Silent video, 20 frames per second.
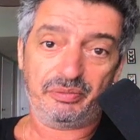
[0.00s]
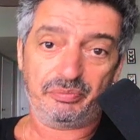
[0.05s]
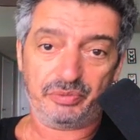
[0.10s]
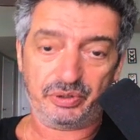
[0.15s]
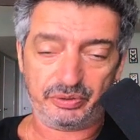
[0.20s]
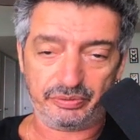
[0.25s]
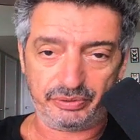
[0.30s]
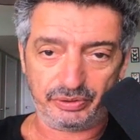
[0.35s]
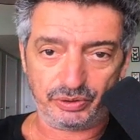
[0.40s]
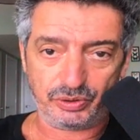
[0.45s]

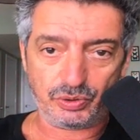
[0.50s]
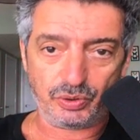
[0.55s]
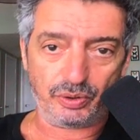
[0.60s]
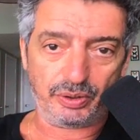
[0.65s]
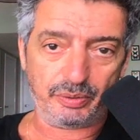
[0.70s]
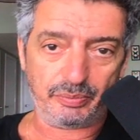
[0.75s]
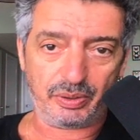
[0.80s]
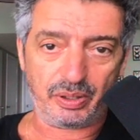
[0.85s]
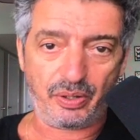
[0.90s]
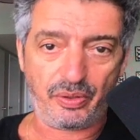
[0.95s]
but we'll talk
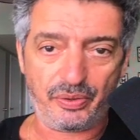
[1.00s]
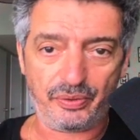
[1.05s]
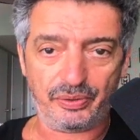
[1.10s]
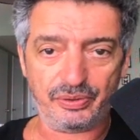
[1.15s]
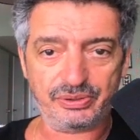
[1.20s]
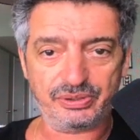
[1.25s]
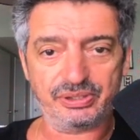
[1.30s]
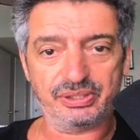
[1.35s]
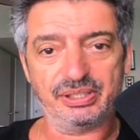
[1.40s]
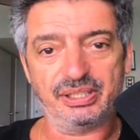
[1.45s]
about
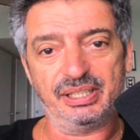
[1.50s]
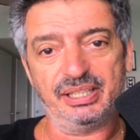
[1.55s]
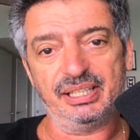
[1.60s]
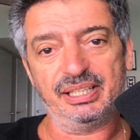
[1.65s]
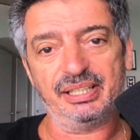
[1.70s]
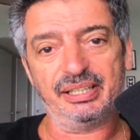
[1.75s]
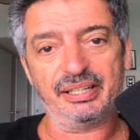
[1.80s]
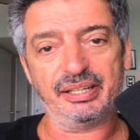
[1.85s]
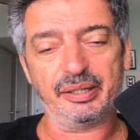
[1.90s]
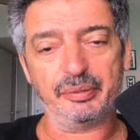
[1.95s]
those
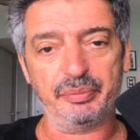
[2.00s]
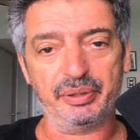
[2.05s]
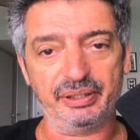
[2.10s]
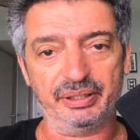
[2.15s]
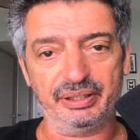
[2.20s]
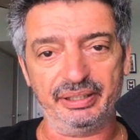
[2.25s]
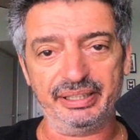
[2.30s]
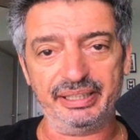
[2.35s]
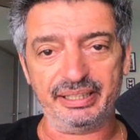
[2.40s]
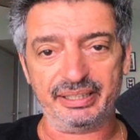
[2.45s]
a
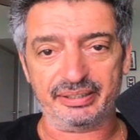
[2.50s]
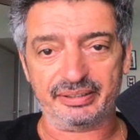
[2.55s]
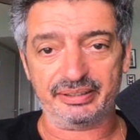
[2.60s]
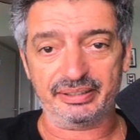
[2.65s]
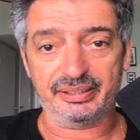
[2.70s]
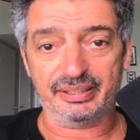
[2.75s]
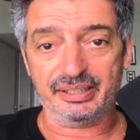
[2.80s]
bit later.